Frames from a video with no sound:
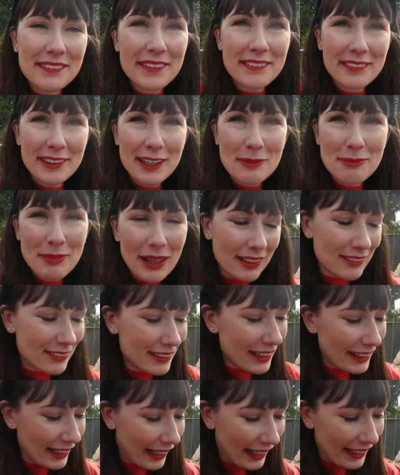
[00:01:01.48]
Disney
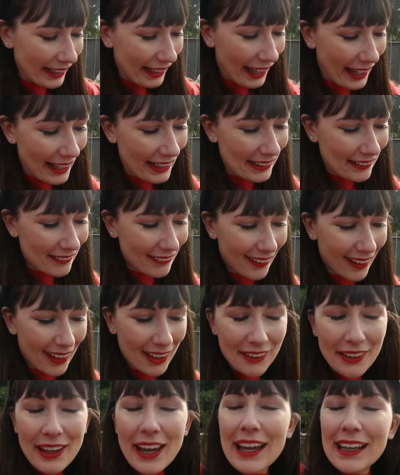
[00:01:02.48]
Magic again.
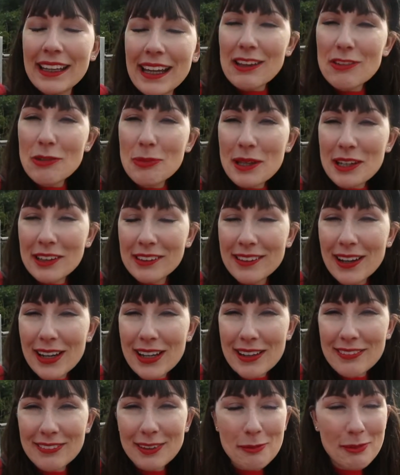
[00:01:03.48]
So, never been on the
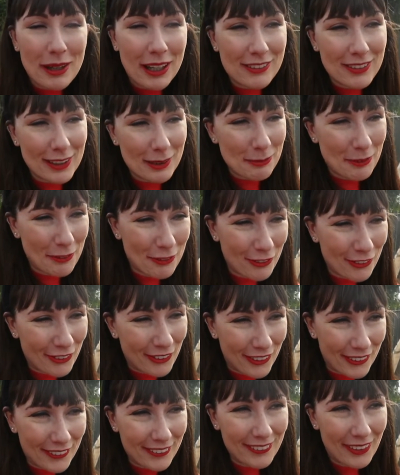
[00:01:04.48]
Disney Magic
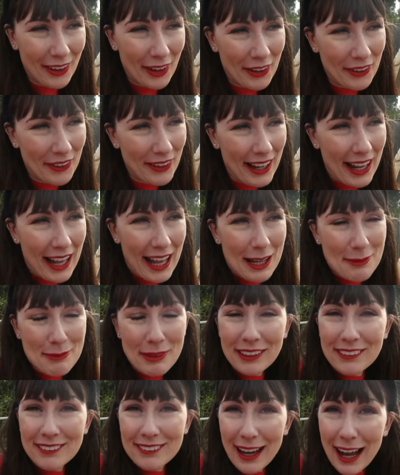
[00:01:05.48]
before, so
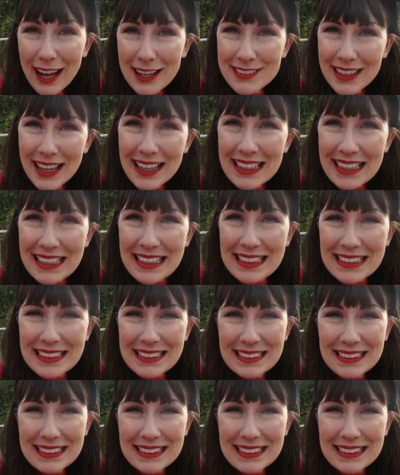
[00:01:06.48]
let's start our journey.